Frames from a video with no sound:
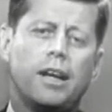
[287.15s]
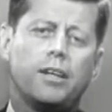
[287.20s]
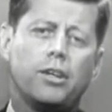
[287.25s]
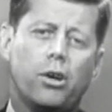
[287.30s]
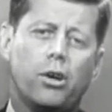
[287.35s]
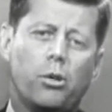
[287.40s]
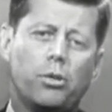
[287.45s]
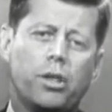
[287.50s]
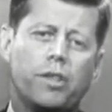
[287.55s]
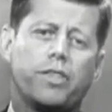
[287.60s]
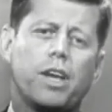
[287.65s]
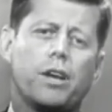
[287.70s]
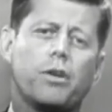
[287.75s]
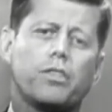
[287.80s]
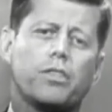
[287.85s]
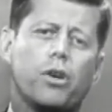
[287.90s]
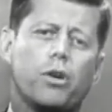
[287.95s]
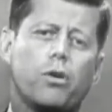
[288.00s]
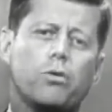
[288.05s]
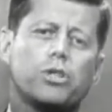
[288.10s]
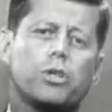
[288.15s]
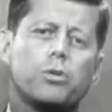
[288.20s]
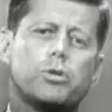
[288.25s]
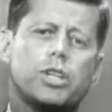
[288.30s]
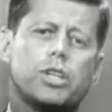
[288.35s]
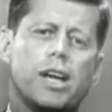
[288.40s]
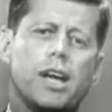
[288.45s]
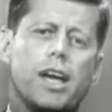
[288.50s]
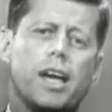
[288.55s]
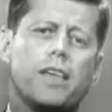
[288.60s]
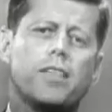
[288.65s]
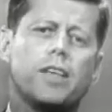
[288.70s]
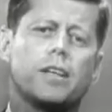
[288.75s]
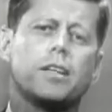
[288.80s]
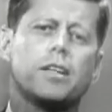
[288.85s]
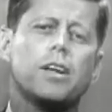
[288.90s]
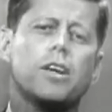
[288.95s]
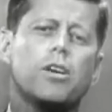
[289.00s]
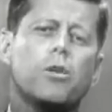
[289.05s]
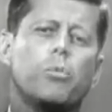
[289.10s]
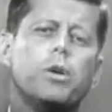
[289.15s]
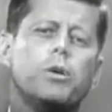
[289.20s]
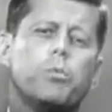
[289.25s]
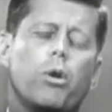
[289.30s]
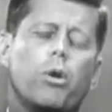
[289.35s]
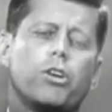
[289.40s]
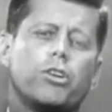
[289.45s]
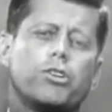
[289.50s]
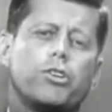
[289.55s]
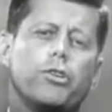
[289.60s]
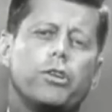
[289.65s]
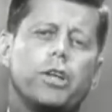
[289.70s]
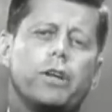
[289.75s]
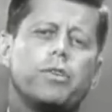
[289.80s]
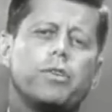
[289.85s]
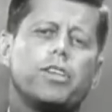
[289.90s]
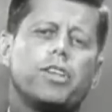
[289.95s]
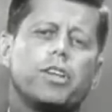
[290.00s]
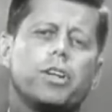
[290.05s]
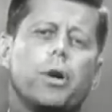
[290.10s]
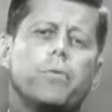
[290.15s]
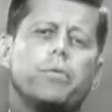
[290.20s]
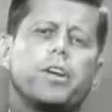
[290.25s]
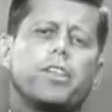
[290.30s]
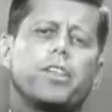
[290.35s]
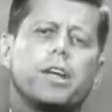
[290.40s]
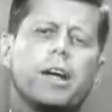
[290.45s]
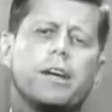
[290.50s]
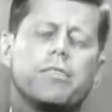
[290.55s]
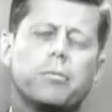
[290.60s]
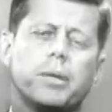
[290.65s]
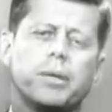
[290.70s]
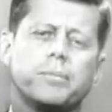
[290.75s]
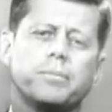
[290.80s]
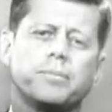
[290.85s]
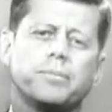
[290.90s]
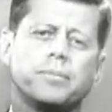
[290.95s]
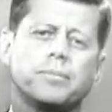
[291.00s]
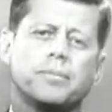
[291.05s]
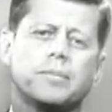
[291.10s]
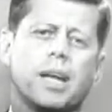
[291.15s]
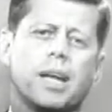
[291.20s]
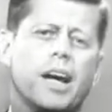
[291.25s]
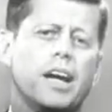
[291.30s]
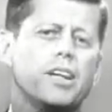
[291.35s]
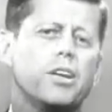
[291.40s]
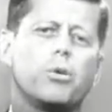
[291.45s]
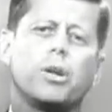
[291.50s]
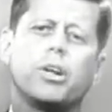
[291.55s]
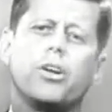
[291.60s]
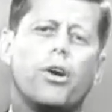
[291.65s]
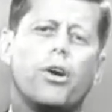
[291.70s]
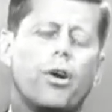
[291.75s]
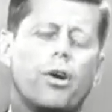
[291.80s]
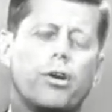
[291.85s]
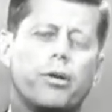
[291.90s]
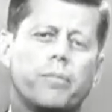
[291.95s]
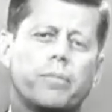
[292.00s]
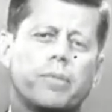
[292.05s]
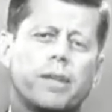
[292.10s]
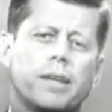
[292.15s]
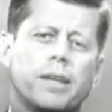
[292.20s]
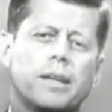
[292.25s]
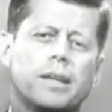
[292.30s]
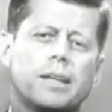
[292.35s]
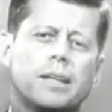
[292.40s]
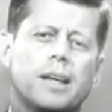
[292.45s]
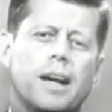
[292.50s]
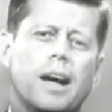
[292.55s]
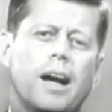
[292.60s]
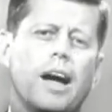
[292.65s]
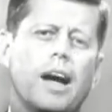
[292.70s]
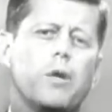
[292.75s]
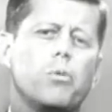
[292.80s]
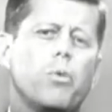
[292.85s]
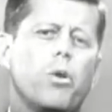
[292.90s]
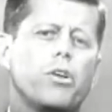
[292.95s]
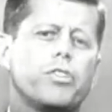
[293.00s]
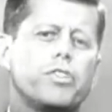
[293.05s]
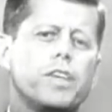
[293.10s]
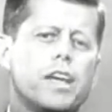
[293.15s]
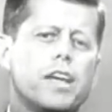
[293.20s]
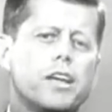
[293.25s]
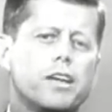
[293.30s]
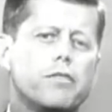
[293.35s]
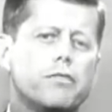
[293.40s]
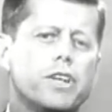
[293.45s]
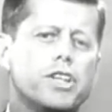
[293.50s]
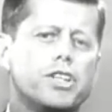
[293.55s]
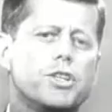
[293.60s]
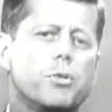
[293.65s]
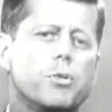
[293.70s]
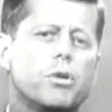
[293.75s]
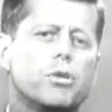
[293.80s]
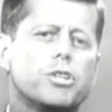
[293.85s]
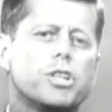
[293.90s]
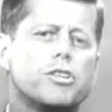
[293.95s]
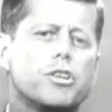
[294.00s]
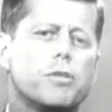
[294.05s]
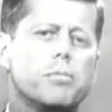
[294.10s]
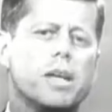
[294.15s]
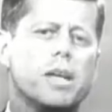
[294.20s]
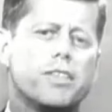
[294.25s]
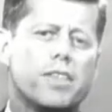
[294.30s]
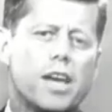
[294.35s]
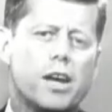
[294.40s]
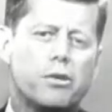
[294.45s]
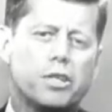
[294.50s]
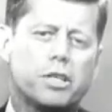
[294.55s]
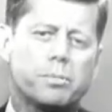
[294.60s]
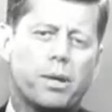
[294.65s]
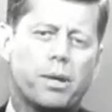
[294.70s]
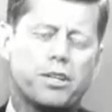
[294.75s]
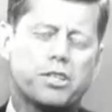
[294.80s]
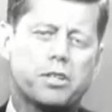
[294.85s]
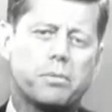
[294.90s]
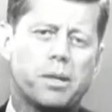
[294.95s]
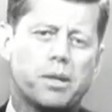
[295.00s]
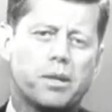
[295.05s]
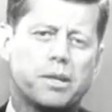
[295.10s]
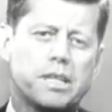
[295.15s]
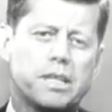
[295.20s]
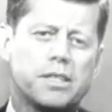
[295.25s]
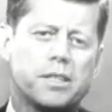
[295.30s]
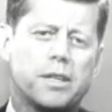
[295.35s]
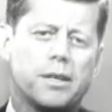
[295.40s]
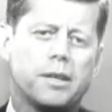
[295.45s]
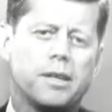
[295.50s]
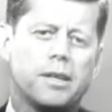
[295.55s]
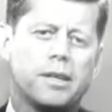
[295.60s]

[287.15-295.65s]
I know that there are those who say that we want to turn everything over to the government. I don't at all. I want the individuals to meet their responsibility.